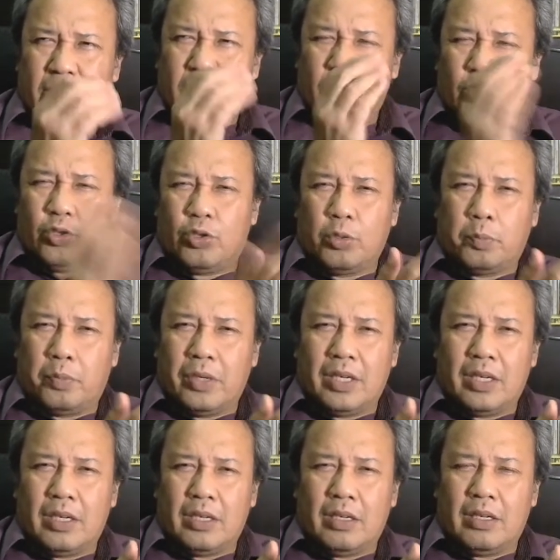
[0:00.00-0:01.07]

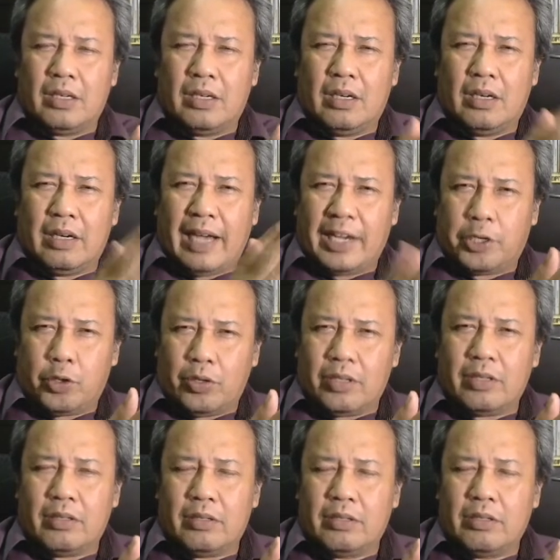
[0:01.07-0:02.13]
super
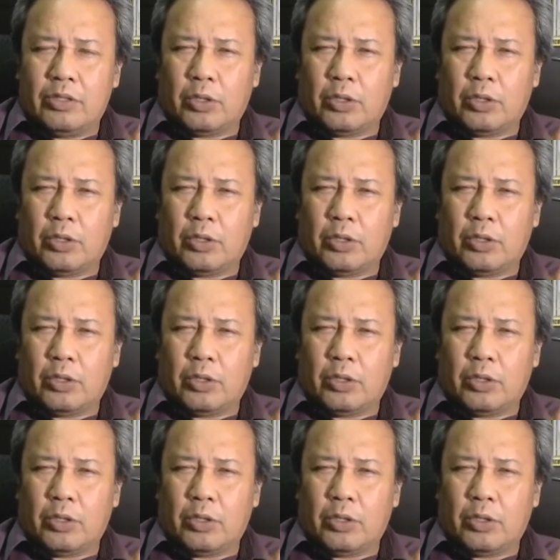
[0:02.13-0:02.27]
accurate,